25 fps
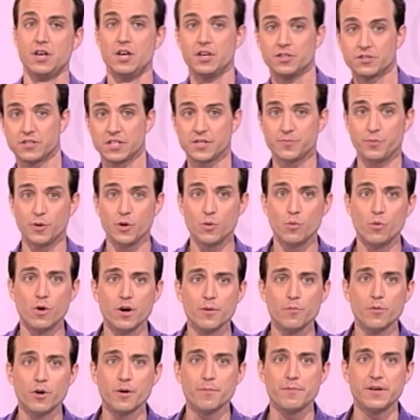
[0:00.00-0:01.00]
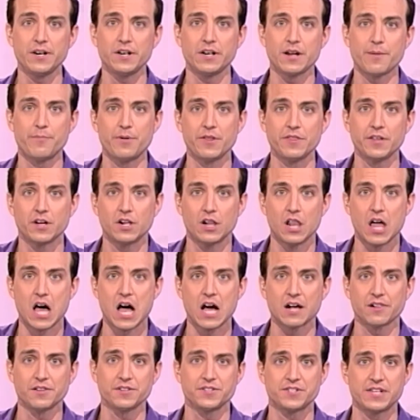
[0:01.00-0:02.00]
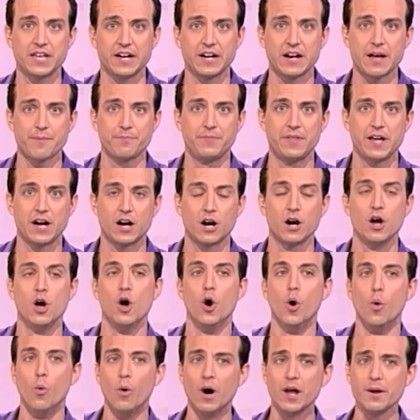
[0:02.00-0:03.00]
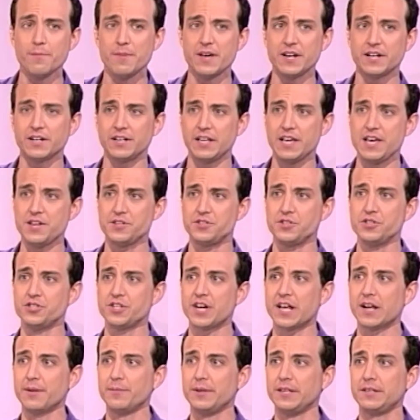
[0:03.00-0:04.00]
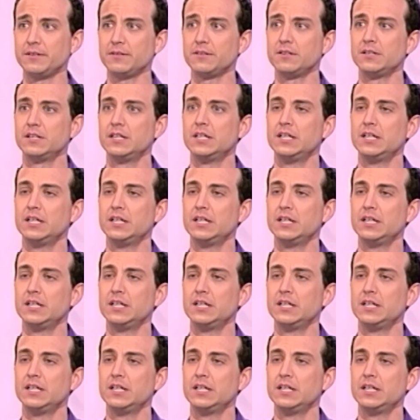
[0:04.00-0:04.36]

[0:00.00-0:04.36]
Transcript: So let's put one more minute up on the clock. Let's get it up there. 1 minute, ladies and gentlemen.